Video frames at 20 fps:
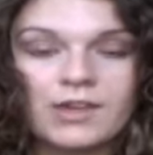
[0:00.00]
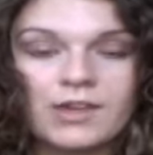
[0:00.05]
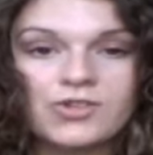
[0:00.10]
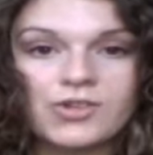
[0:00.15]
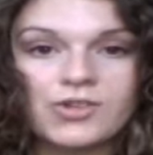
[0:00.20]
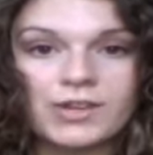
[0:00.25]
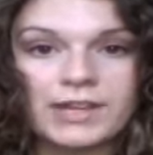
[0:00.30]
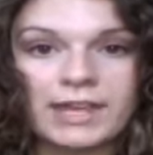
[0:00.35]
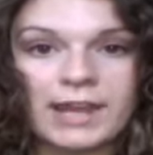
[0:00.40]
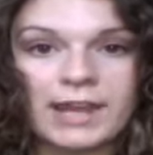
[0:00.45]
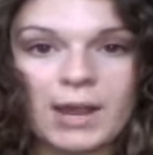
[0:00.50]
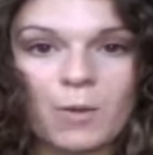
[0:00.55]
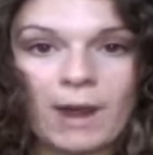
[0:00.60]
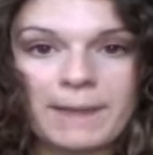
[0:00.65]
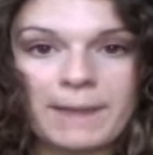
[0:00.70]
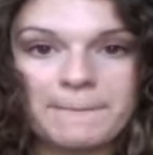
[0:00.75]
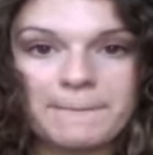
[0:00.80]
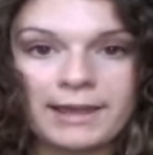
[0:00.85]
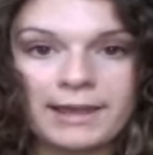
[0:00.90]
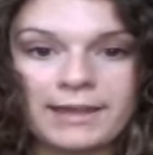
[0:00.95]
should get a
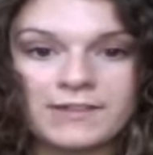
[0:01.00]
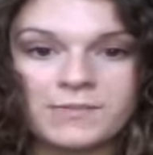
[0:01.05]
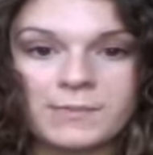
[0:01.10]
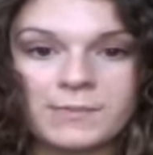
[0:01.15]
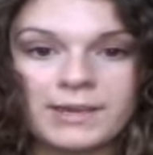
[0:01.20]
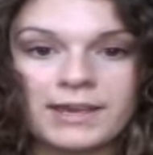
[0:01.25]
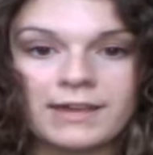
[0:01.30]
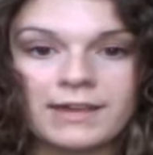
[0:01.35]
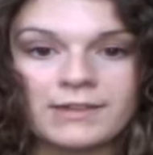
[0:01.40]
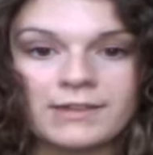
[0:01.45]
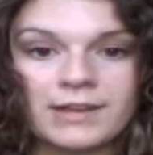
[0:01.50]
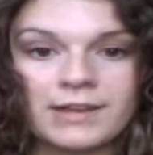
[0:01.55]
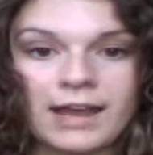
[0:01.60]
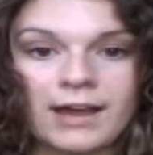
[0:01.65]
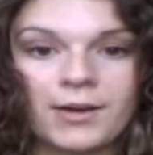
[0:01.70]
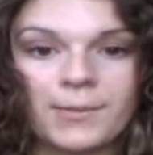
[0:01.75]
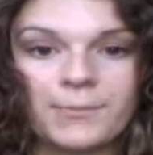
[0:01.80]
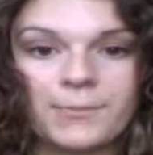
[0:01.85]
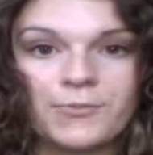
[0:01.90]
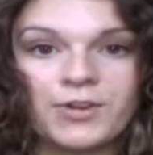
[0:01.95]
white base because it
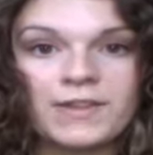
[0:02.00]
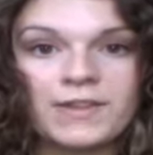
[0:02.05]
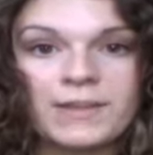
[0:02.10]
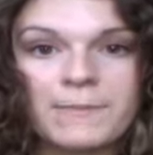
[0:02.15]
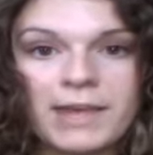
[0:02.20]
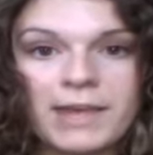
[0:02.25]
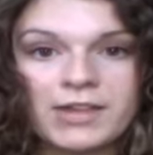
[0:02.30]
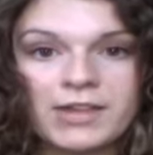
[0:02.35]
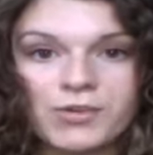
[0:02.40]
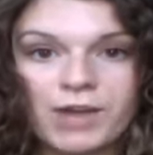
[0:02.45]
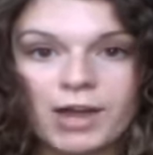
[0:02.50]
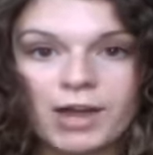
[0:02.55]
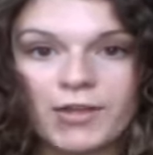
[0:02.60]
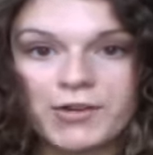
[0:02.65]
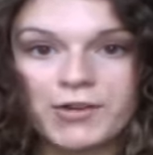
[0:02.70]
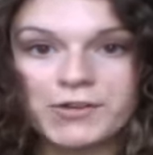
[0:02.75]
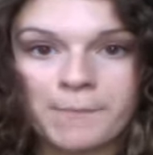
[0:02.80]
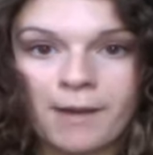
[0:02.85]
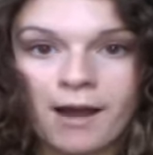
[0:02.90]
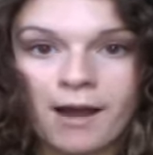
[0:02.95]
really makes your
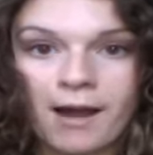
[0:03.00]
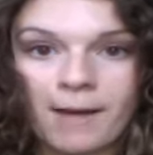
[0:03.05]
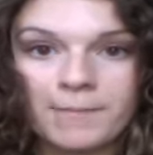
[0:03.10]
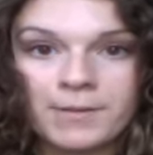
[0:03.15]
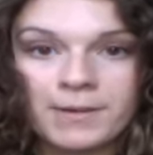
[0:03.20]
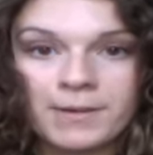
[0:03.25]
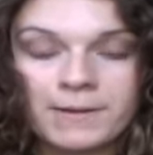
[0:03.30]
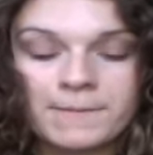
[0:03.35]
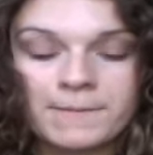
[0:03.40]
colors pop,